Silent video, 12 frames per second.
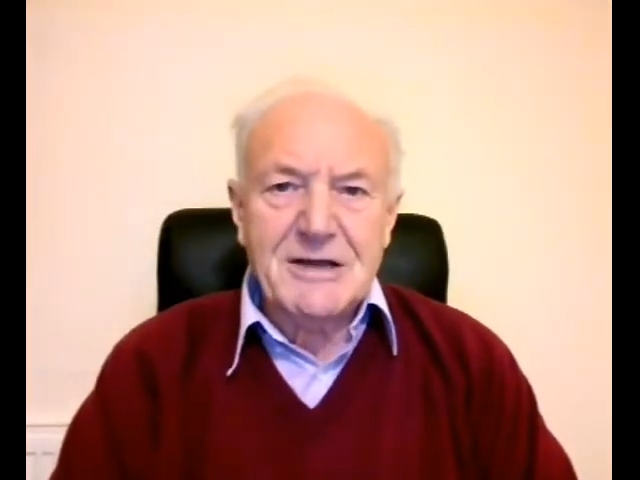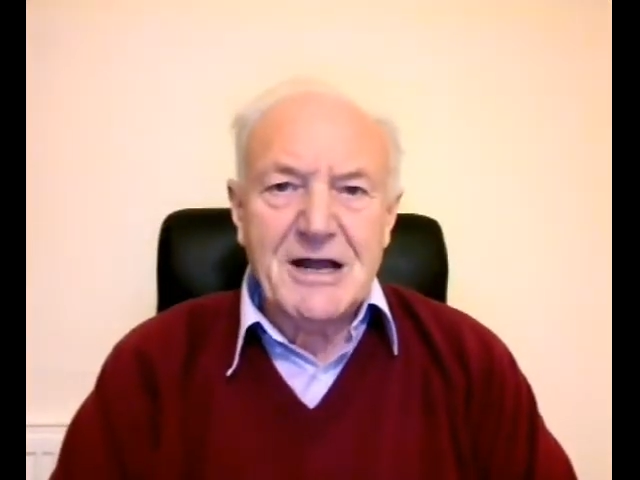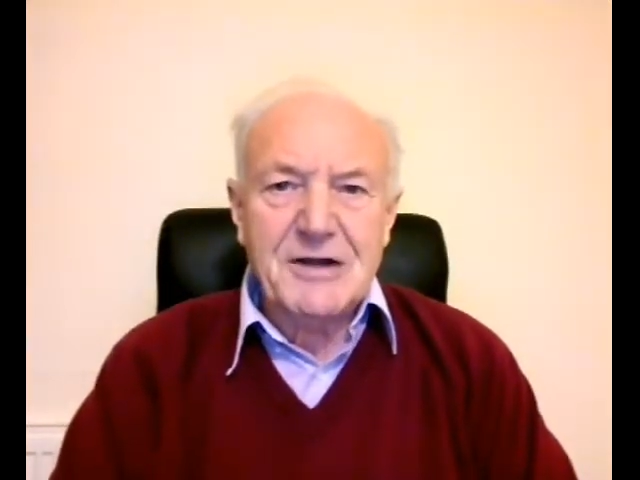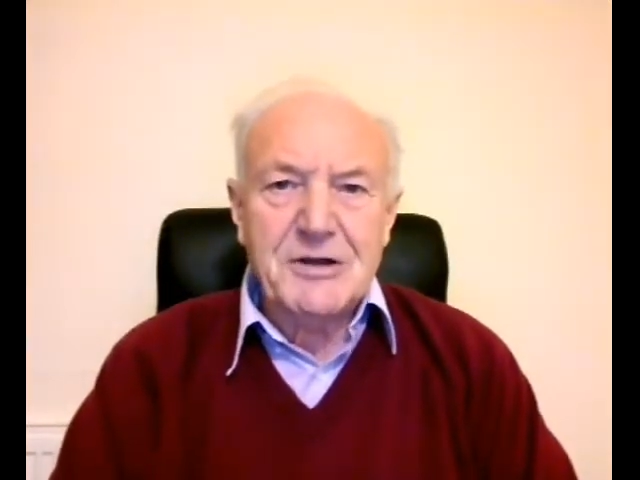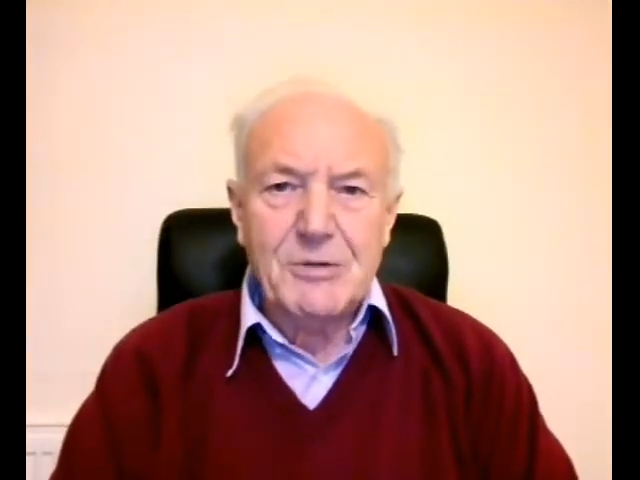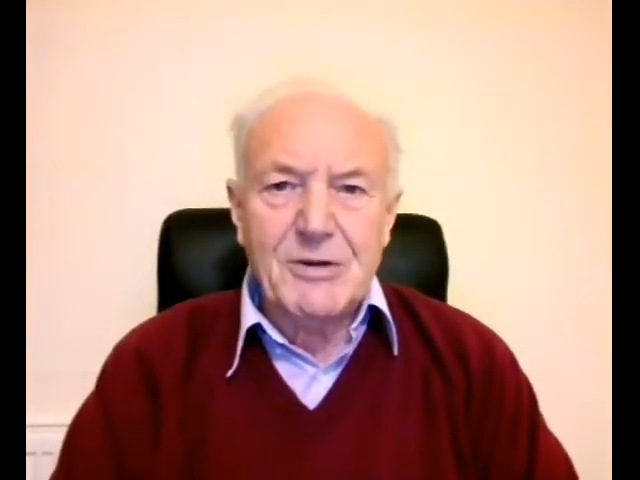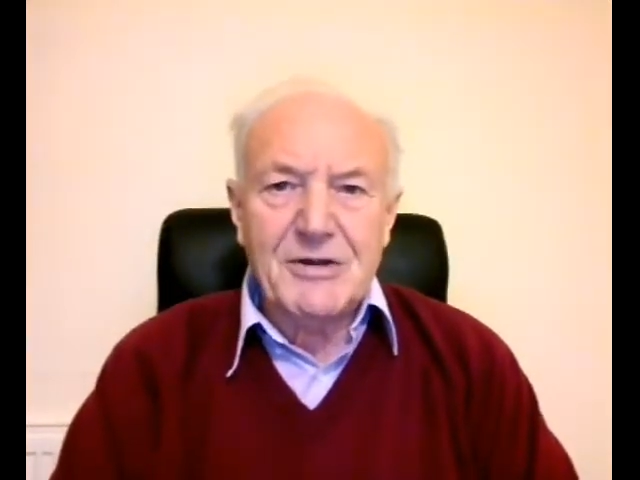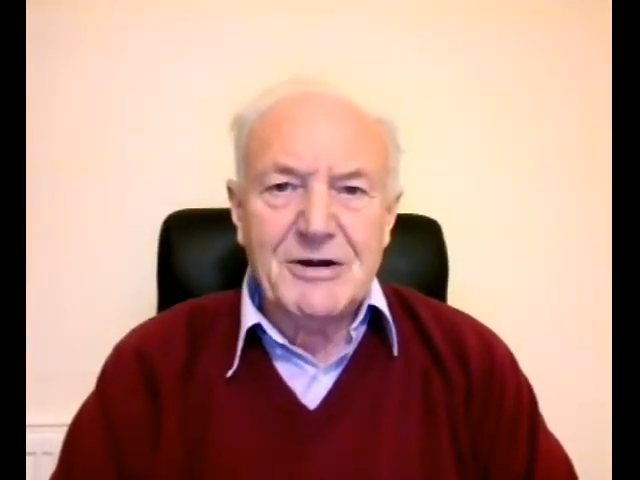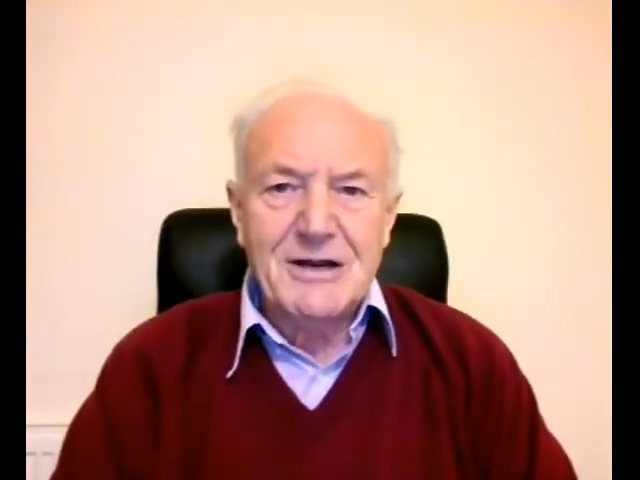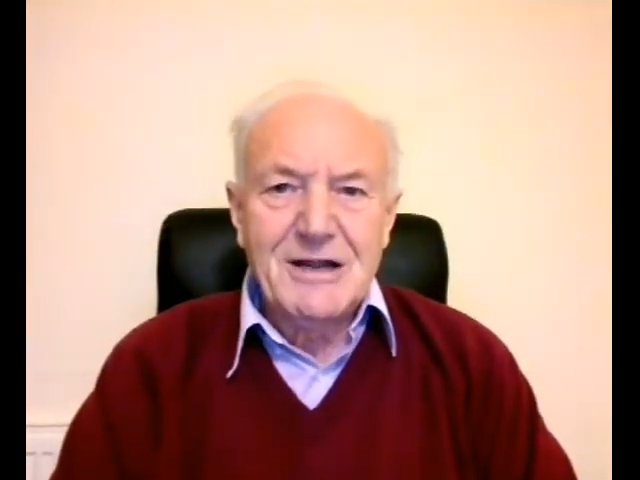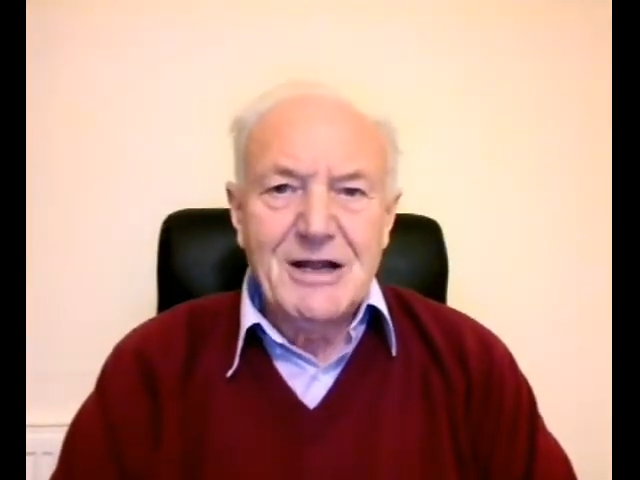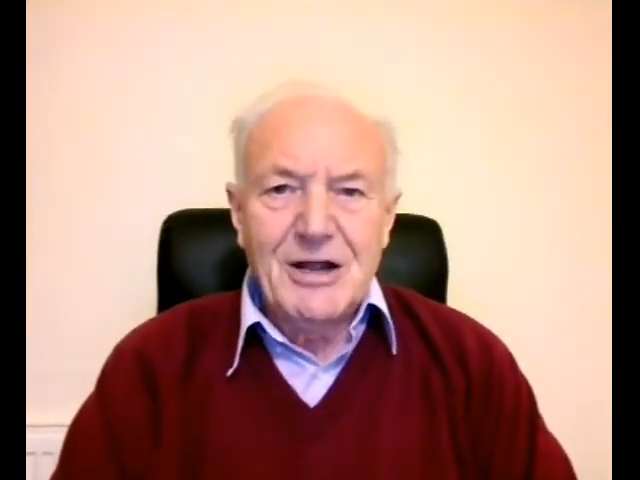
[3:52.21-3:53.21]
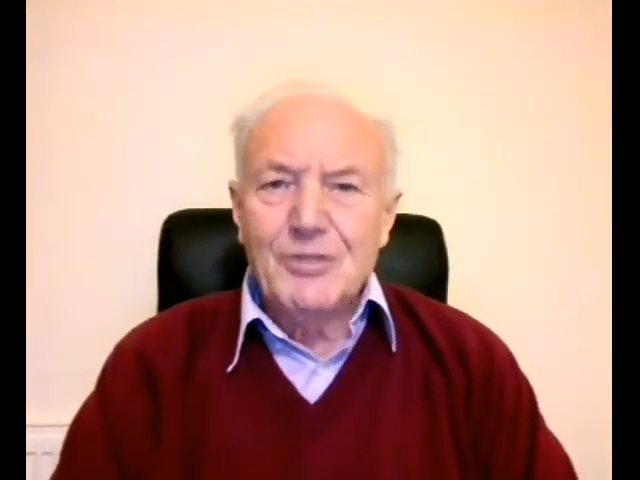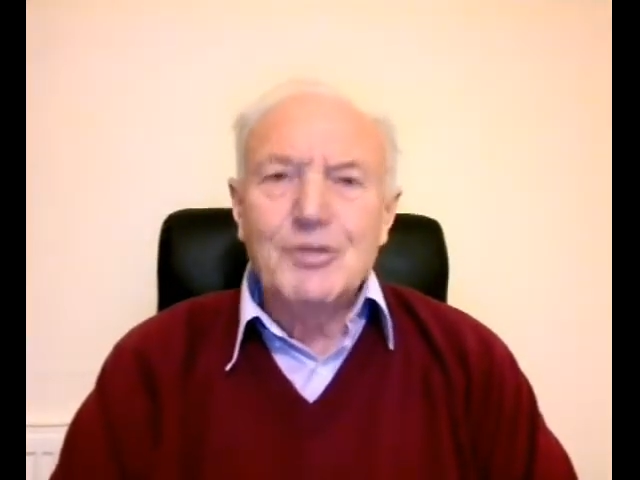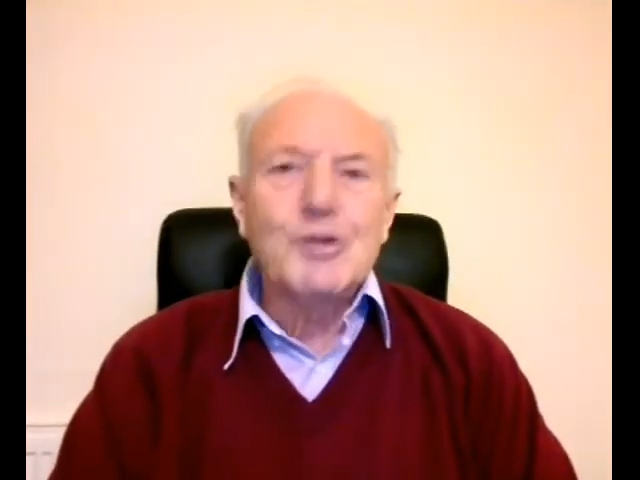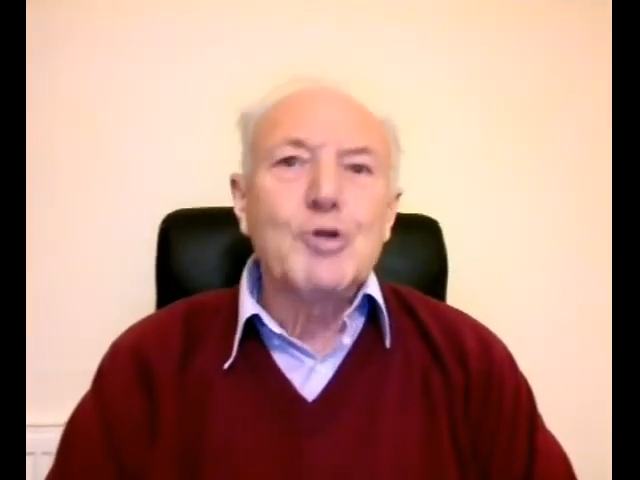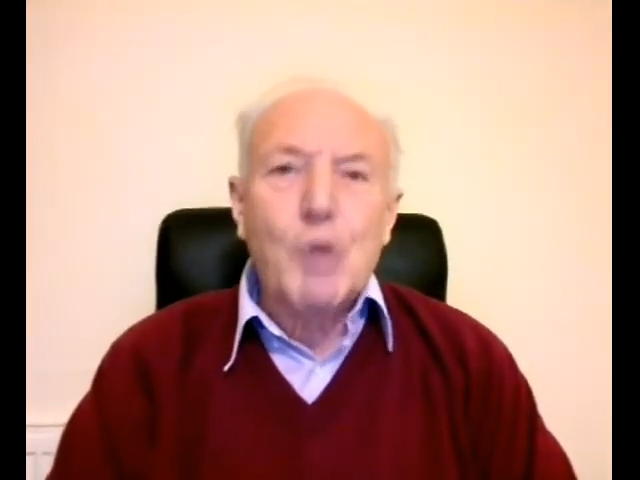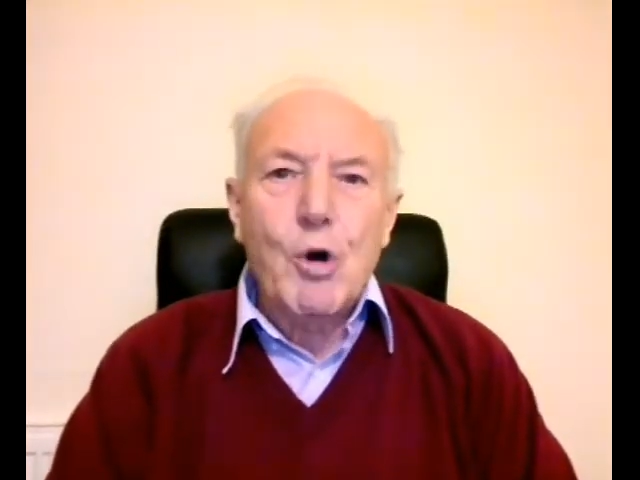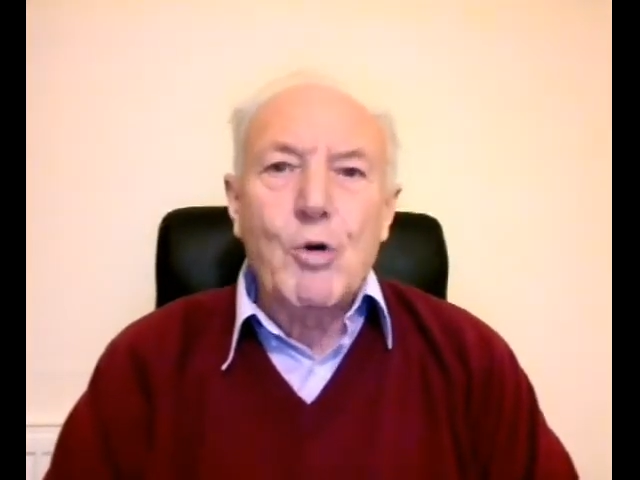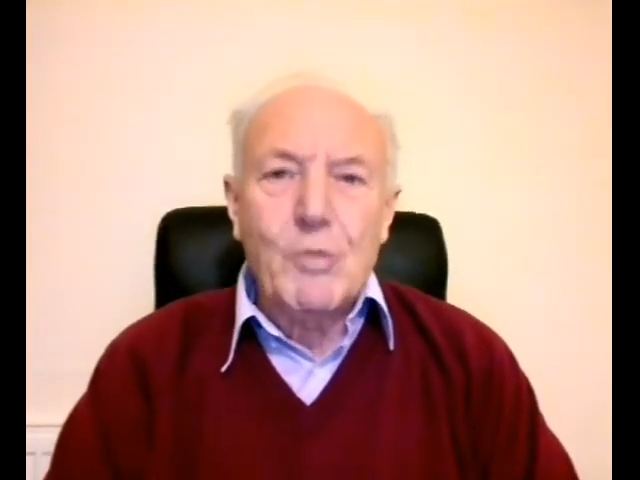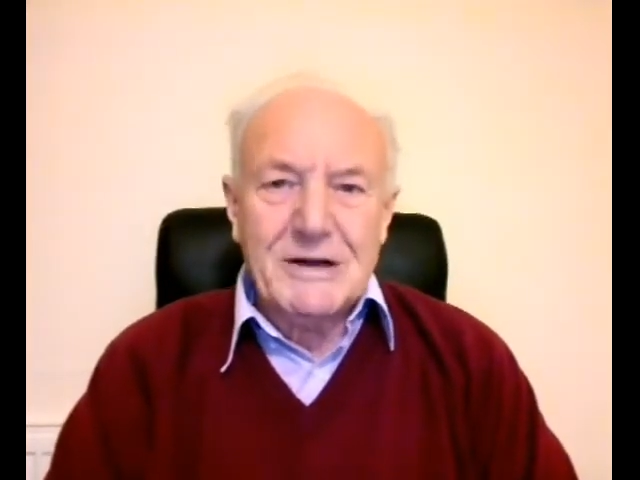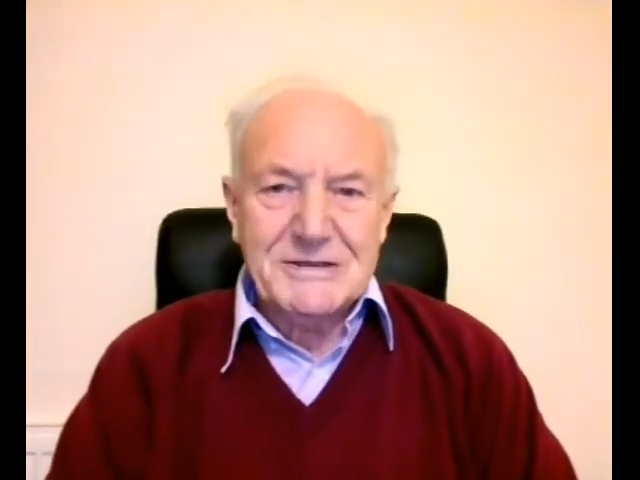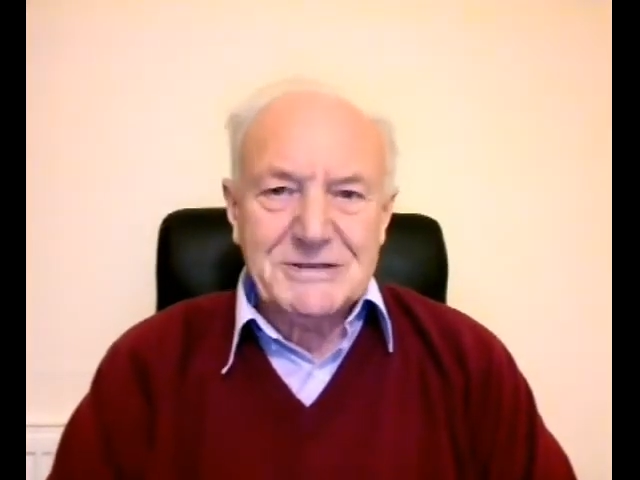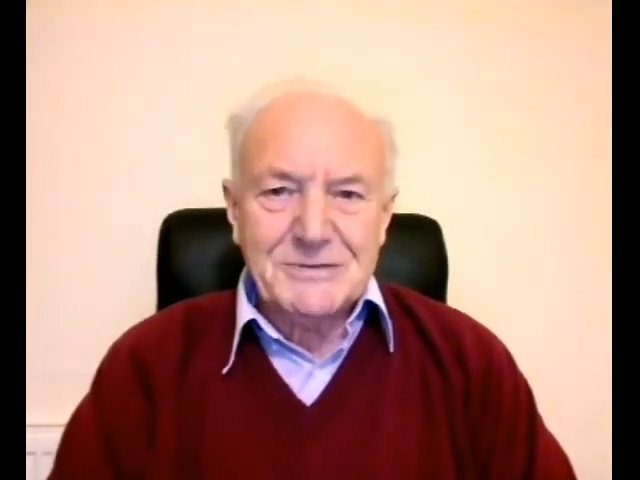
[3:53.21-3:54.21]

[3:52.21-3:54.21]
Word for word: and no other. The law was.